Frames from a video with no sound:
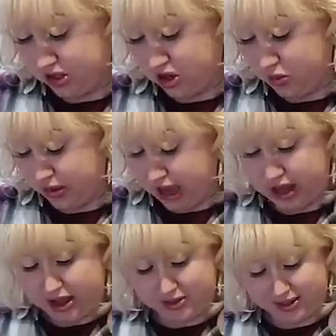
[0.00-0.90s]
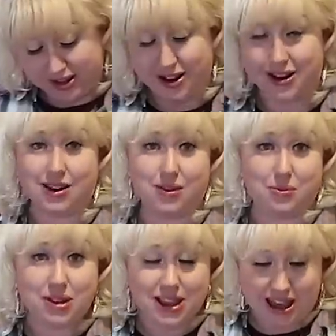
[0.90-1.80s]
to go back outside and
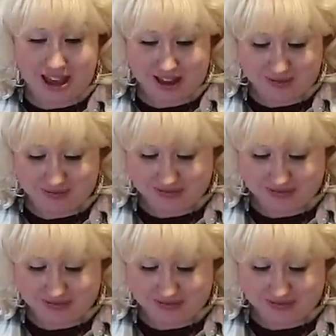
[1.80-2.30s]
play